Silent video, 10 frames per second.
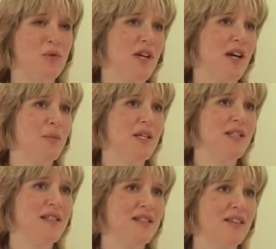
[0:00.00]
or
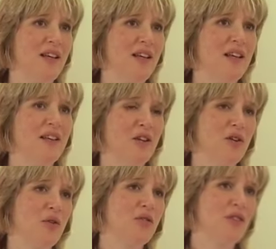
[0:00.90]
diabetes that
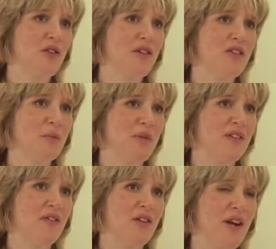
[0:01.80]
could also urine specific